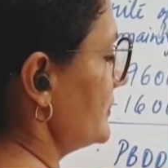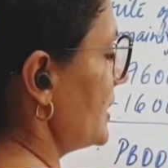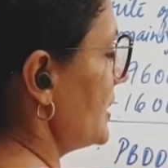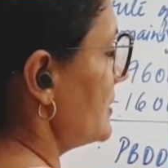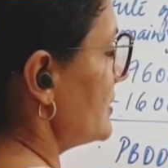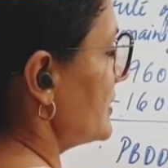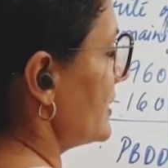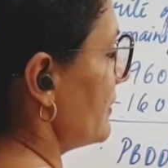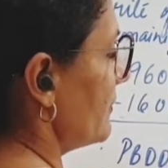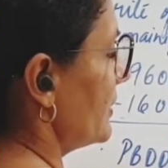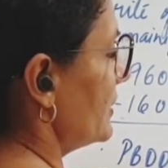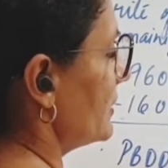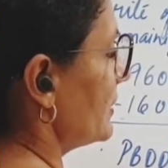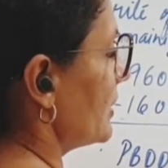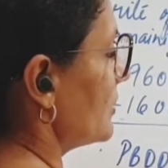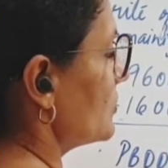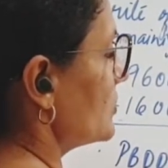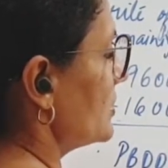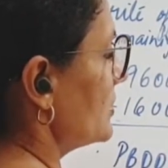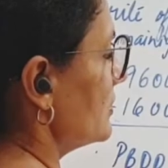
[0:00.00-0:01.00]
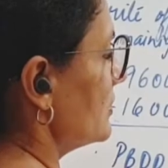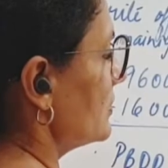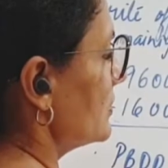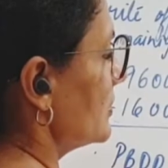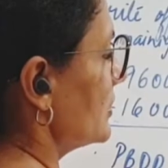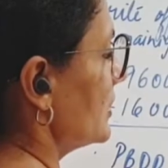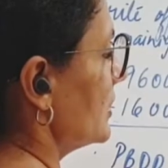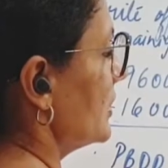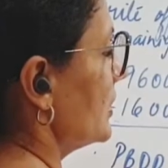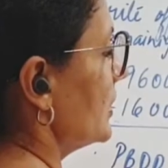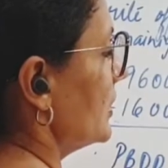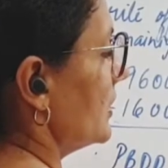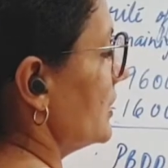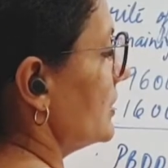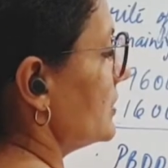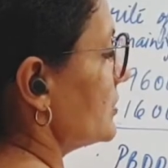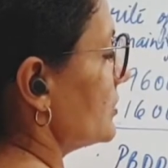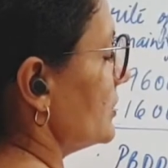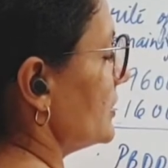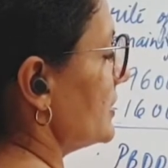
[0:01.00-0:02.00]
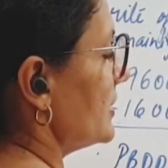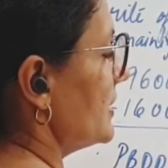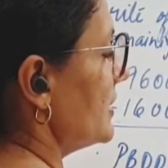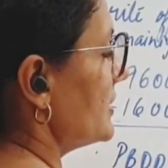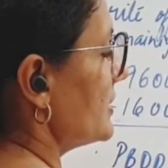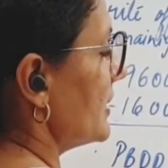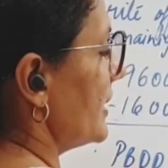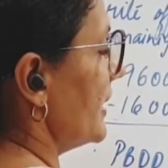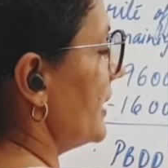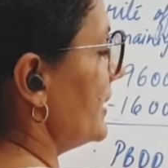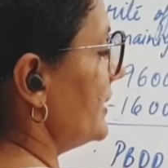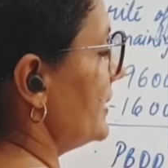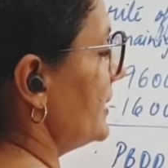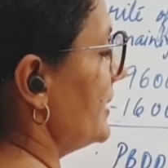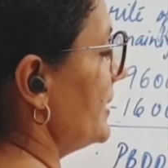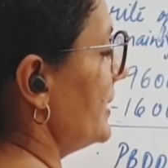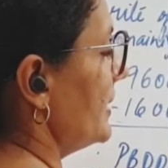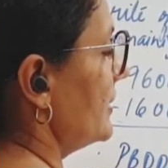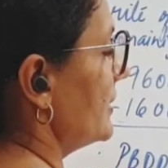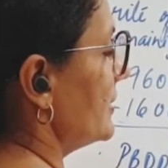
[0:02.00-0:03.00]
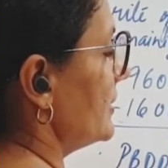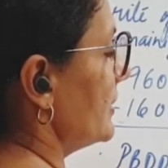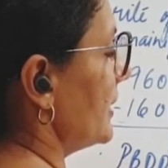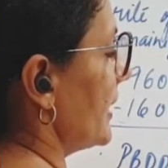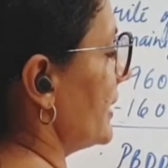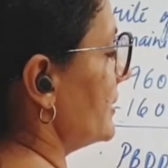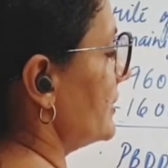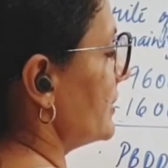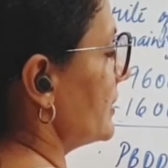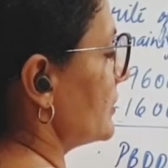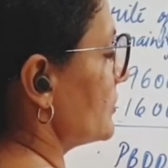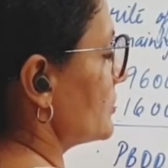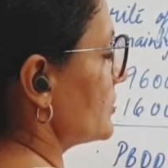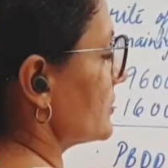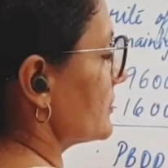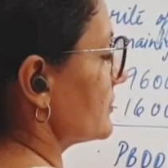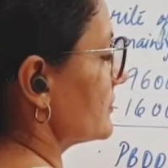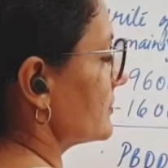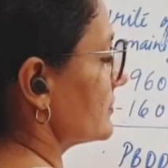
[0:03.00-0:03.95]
7,000. So this is 89,000.